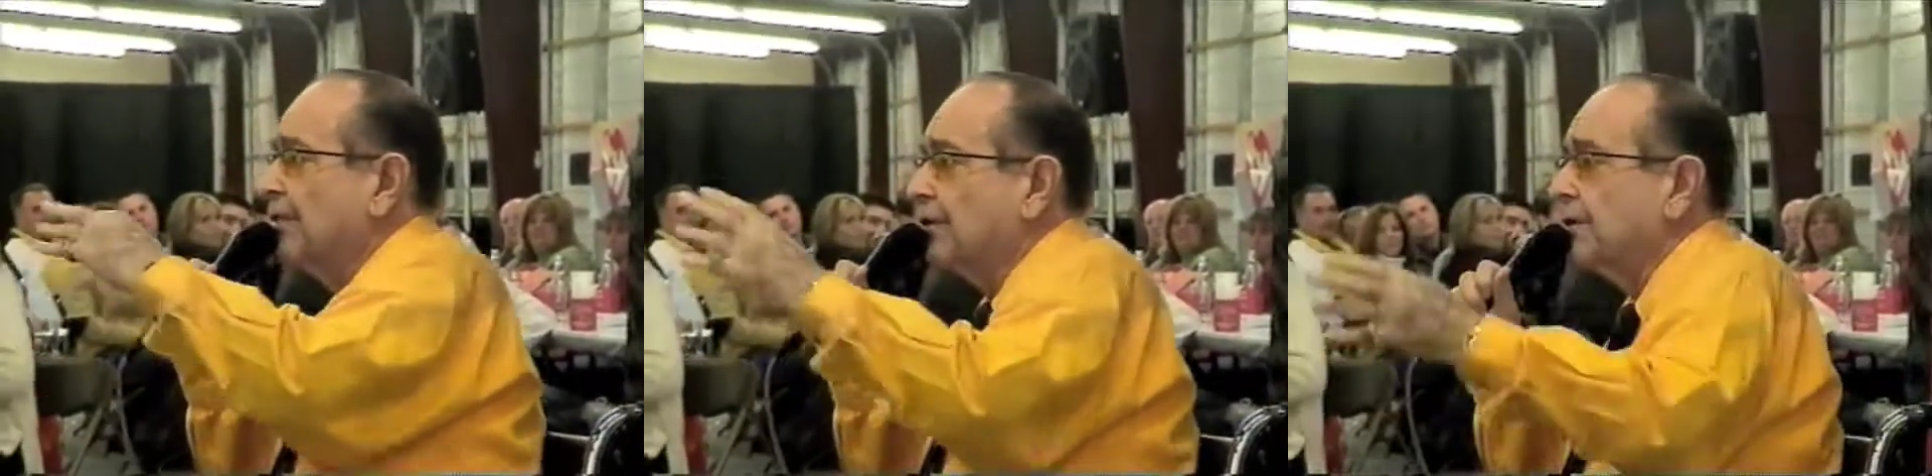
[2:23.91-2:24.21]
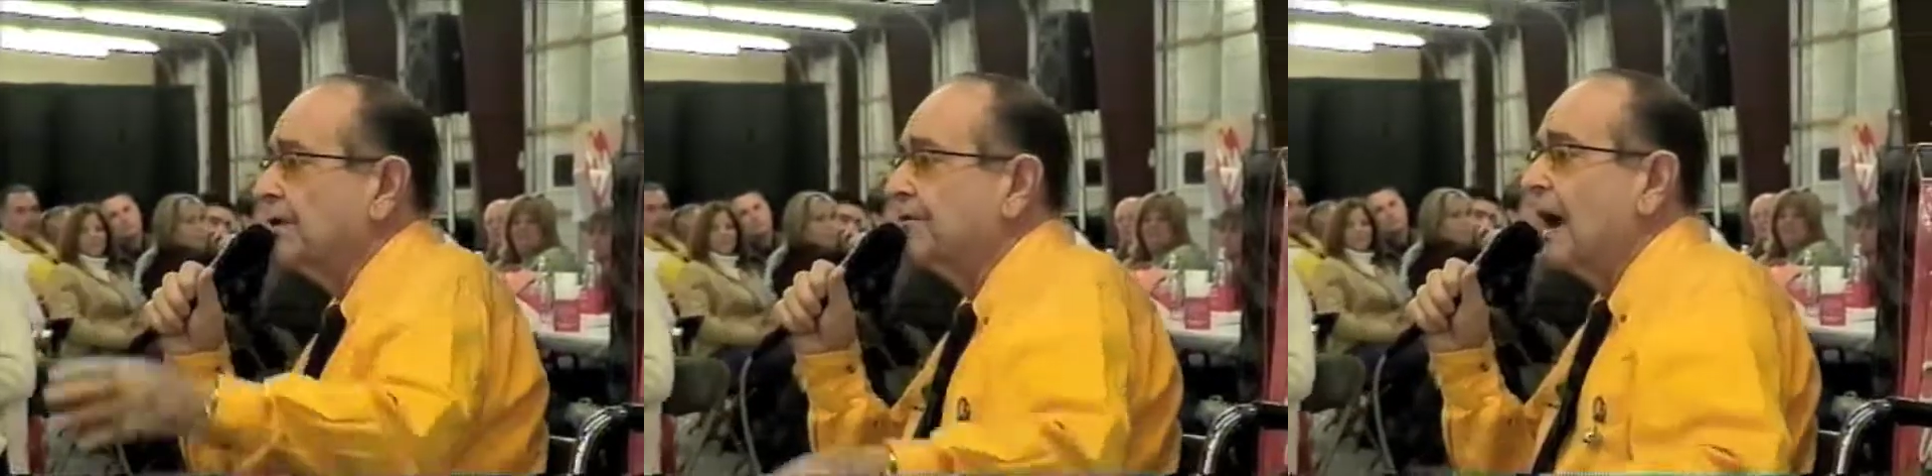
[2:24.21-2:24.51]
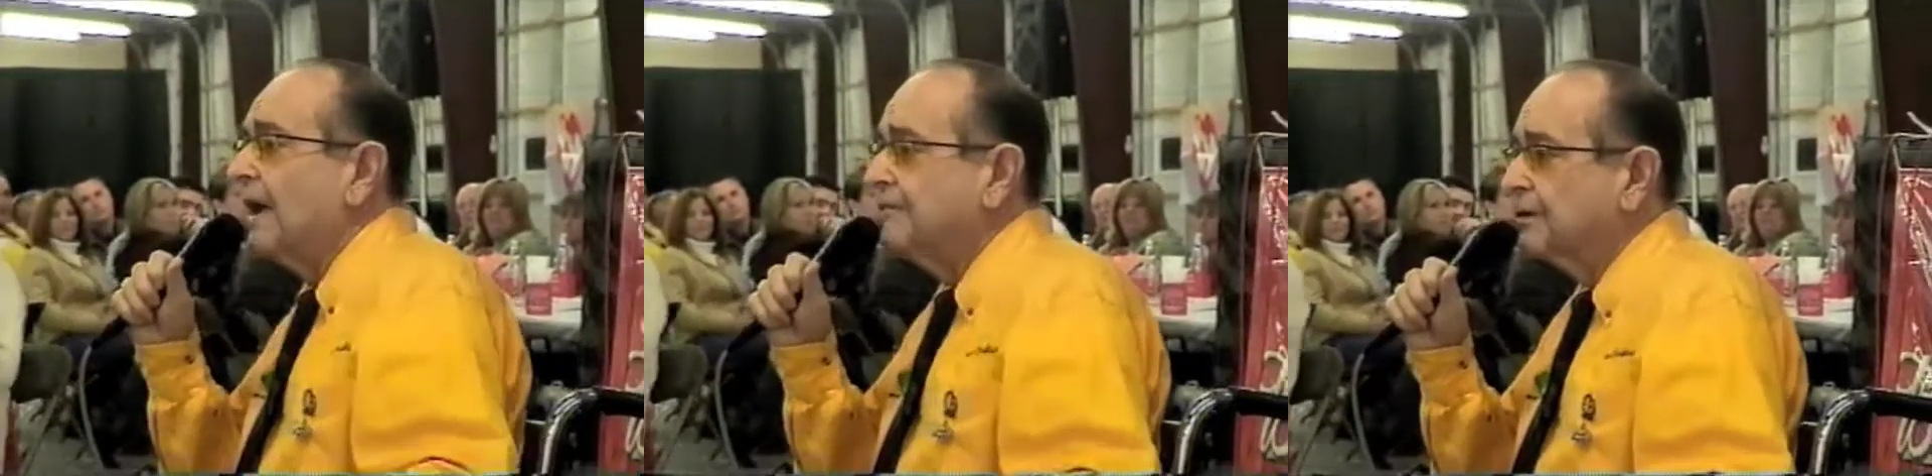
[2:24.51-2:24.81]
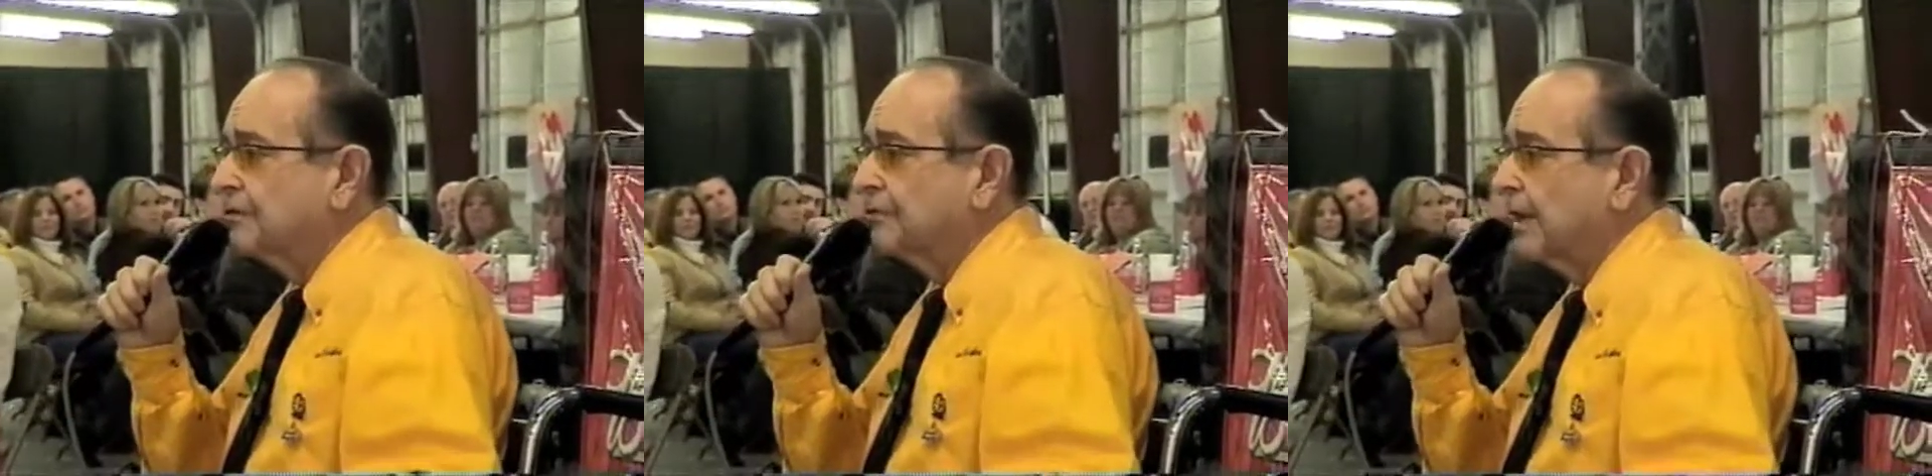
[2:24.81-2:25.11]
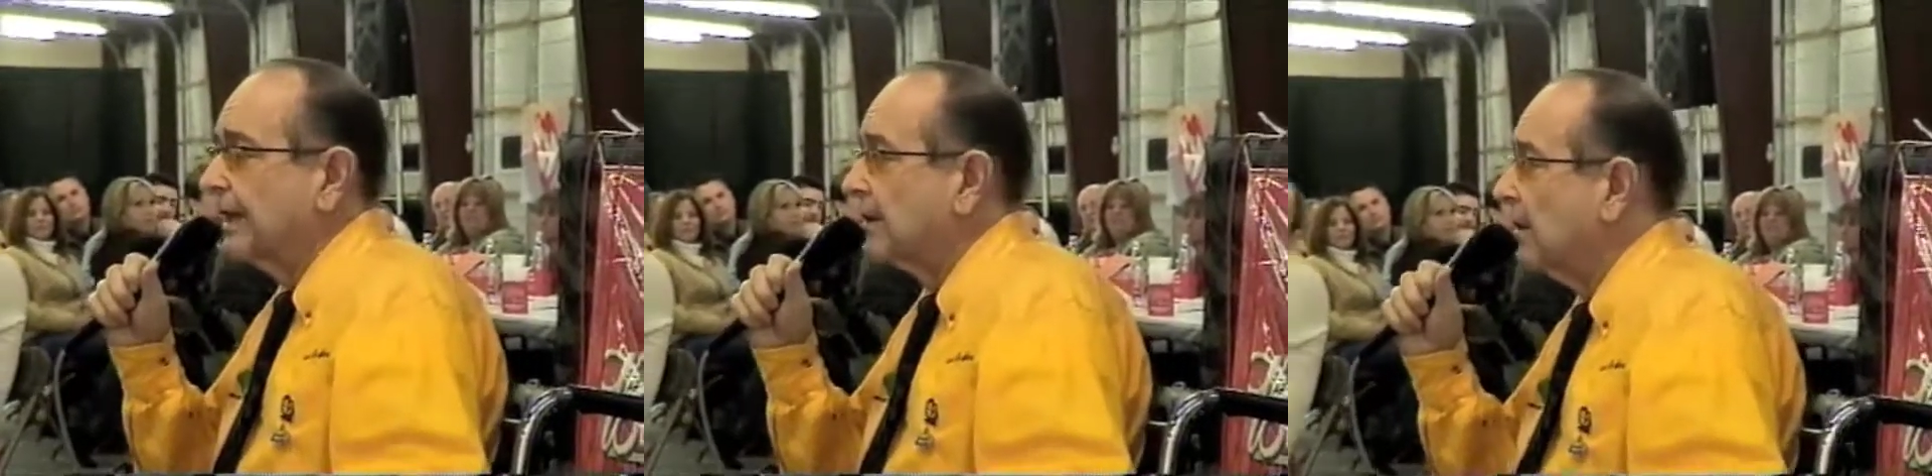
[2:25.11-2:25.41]
35 years
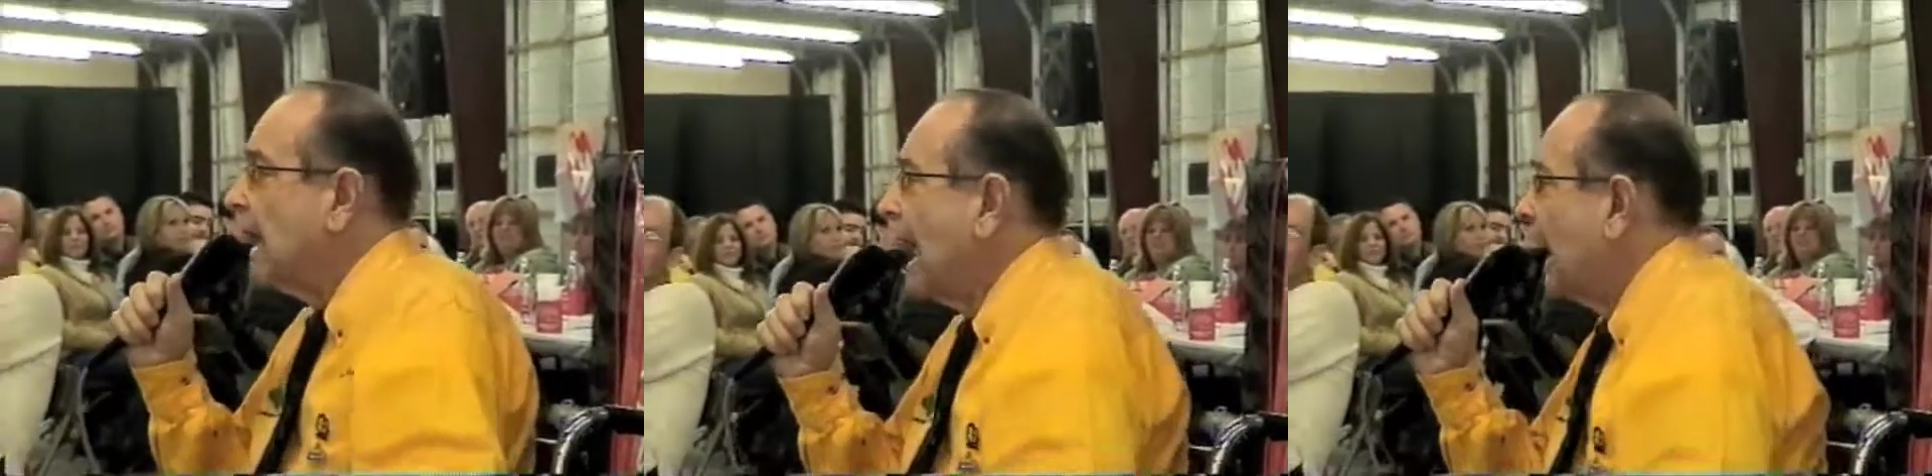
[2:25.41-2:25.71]
later,